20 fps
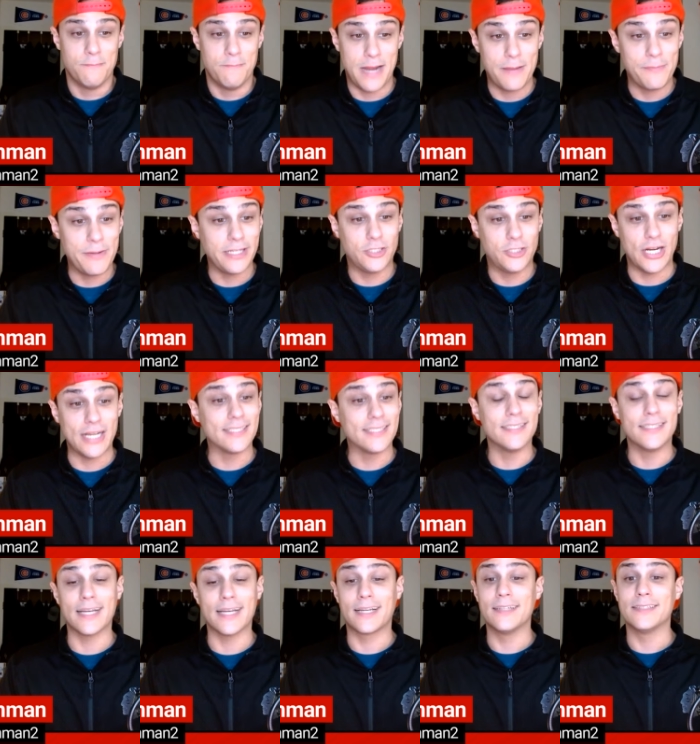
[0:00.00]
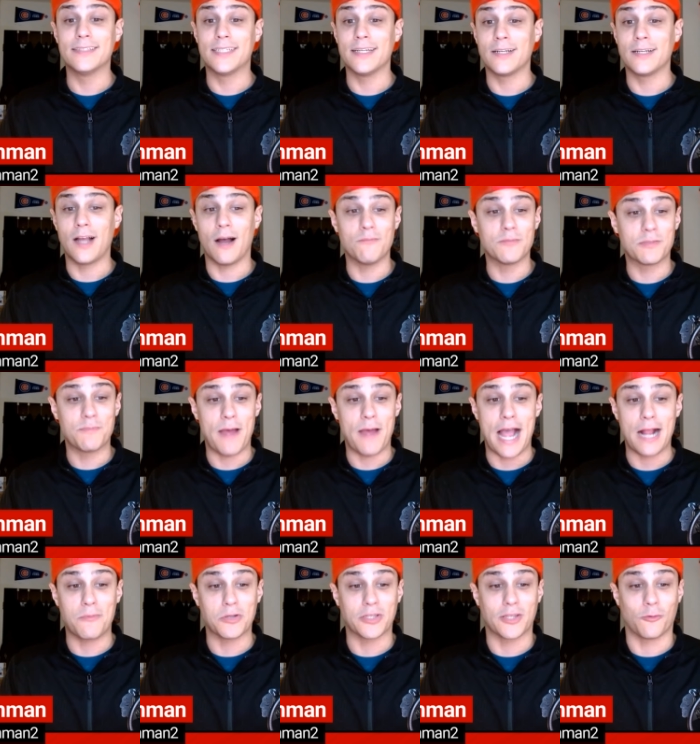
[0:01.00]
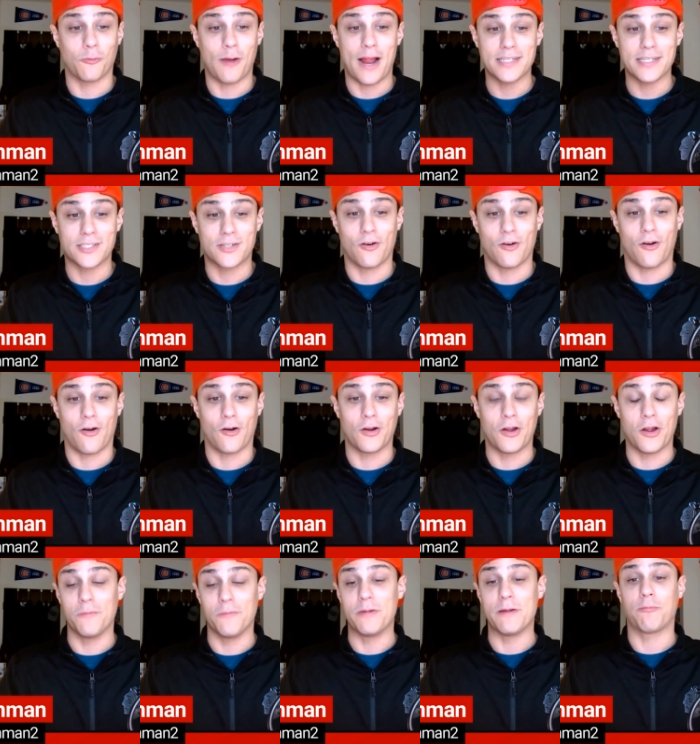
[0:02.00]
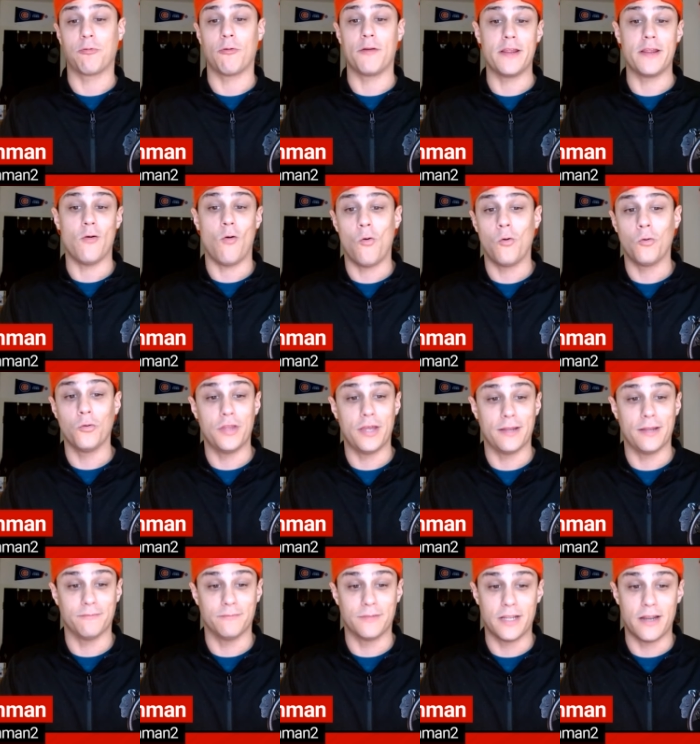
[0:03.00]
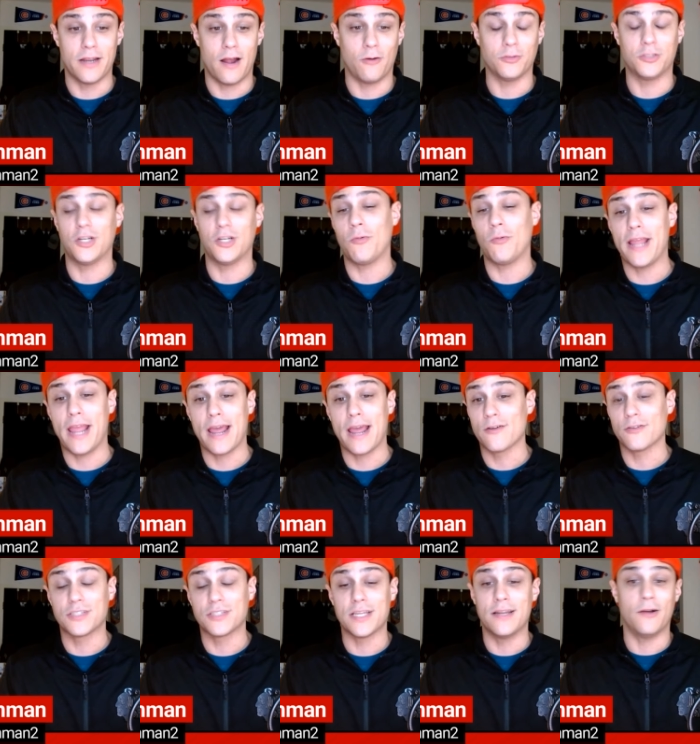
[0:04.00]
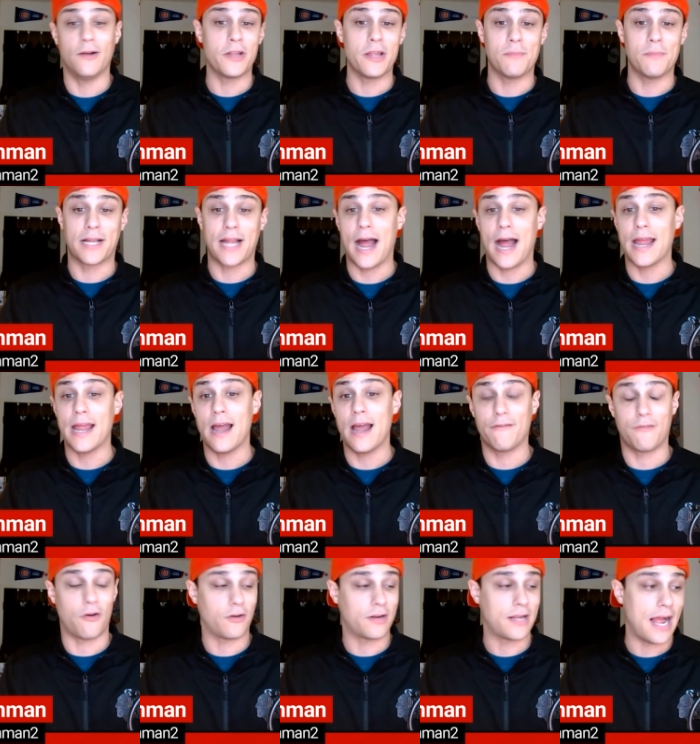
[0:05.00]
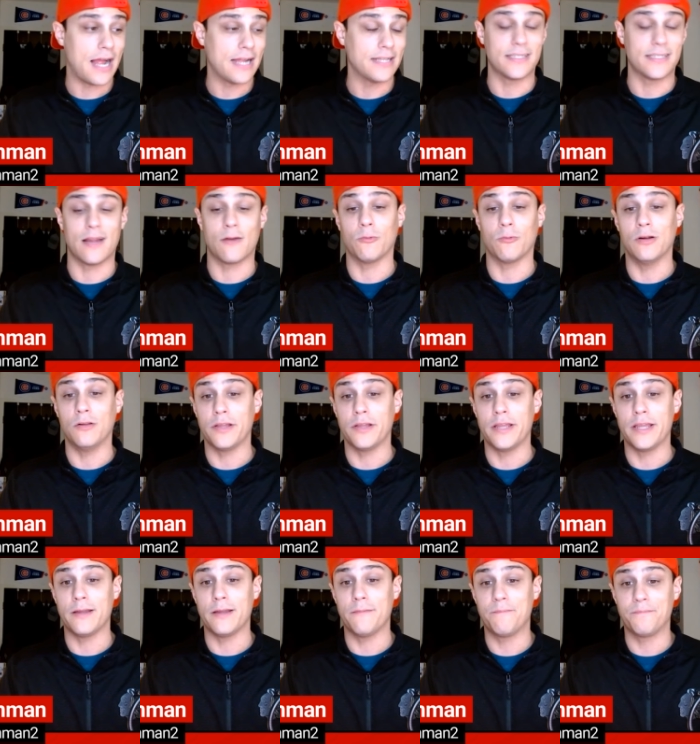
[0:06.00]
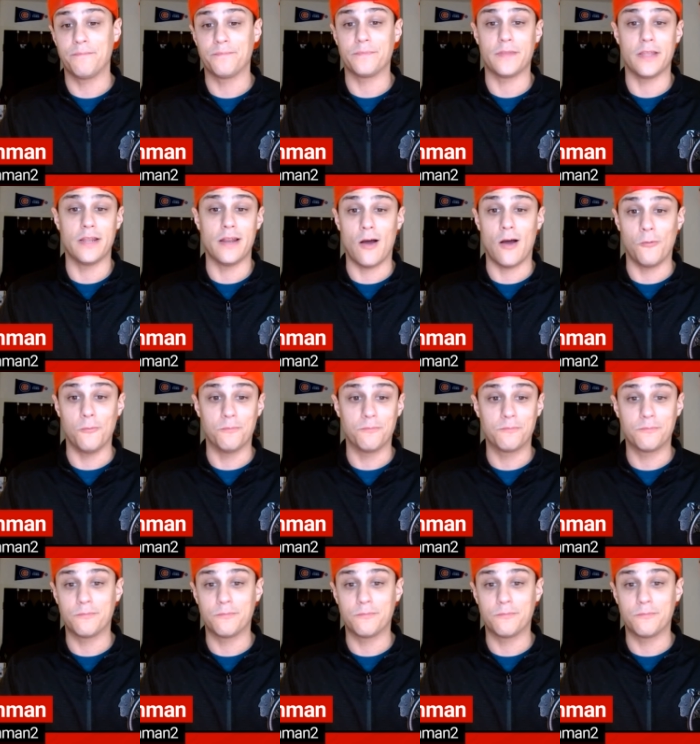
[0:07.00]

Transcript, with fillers: maybe Jason Dickinson comes back, but the rest are, are going to be pretty old. And, you know, Joey Anderson, Ilya Mikheyev aren't guys that really, you know,